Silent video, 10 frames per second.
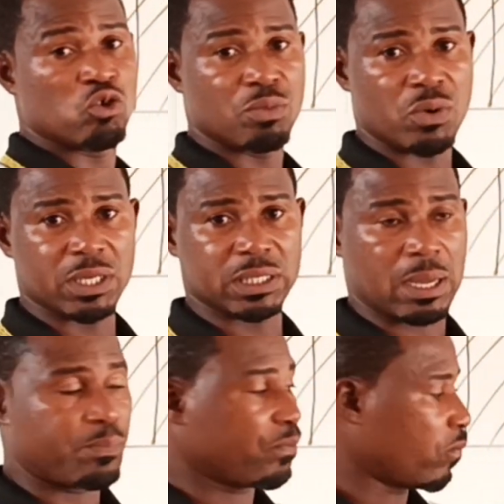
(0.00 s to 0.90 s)

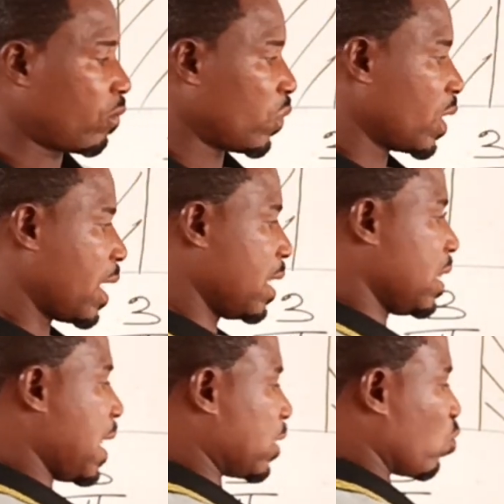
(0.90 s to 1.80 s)
numerator.
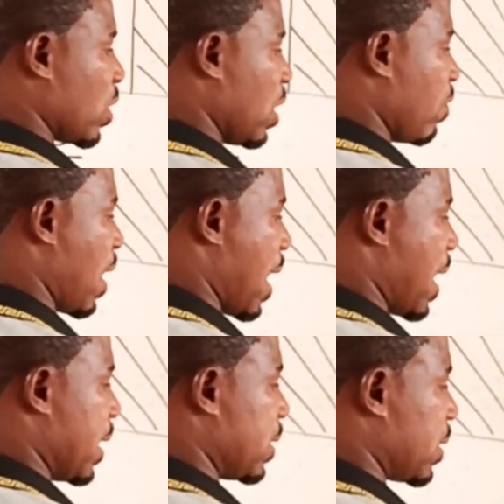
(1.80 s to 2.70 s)
And that will give
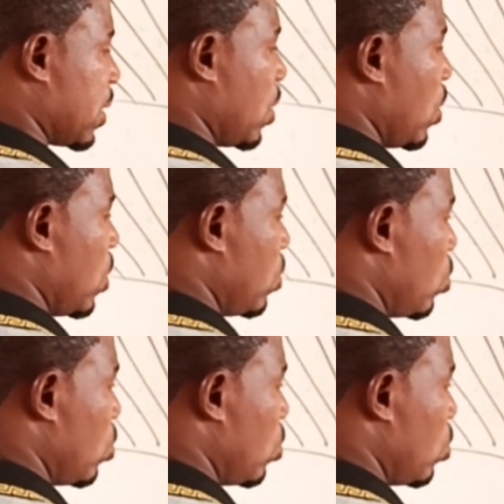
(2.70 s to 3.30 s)
us